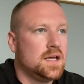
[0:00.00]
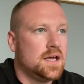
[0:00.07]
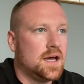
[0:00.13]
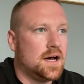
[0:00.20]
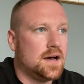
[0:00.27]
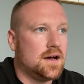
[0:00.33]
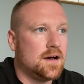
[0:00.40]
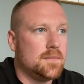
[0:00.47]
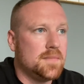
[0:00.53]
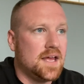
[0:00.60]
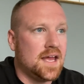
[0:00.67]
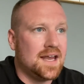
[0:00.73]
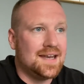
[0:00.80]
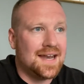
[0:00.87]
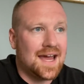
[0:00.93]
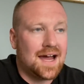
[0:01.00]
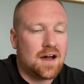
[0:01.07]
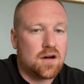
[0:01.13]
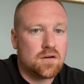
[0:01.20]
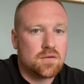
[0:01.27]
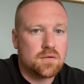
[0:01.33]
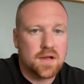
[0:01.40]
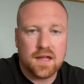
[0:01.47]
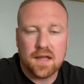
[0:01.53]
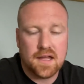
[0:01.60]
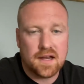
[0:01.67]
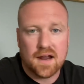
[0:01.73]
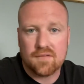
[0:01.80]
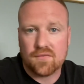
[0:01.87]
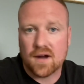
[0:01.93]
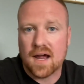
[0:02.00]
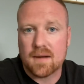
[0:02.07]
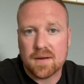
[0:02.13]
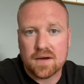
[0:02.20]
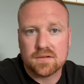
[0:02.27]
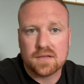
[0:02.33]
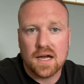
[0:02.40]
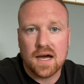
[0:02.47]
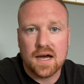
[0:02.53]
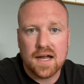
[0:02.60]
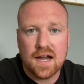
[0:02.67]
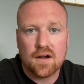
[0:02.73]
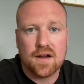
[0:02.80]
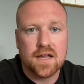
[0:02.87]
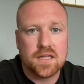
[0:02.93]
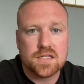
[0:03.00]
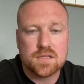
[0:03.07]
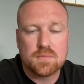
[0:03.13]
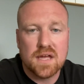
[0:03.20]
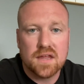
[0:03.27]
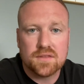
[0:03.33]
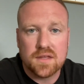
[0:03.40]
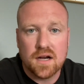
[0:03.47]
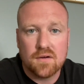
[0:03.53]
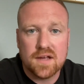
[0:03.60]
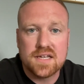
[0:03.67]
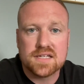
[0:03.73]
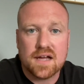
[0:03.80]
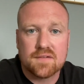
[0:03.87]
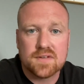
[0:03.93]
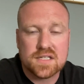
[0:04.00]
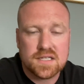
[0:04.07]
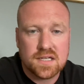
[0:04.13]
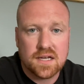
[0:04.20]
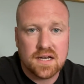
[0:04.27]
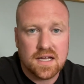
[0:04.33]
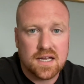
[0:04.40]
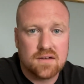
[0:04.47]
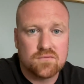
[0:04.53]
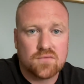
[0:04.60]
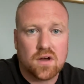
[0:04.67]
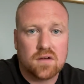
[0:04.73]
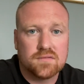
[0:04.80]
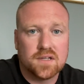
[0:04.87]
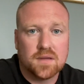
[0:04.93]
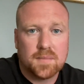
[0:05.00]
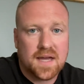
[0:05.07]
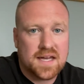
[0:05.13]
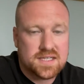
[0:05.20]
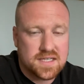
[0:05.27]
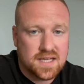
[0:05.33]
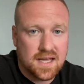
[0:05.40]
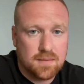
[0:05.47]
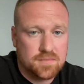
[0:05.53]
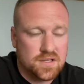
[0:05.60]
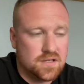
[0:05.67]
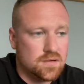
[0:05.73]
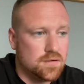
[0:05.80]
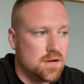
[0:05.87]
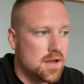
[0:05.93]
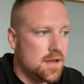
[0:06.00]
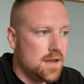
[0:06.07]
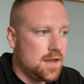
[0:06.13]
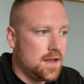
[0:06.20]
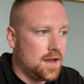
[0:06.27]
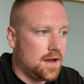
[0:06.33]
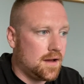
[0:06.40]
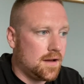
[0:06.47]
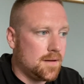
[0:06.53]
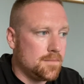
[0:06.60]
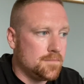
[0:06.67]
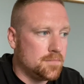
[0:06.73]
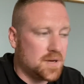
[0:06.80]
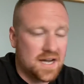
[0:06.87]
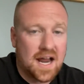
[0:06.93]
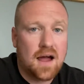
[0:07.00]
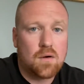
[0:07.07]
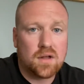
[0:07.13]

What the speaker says: And now, and I forgot about Arian Smith, he's obviously going to get involved in the passing game too. But now a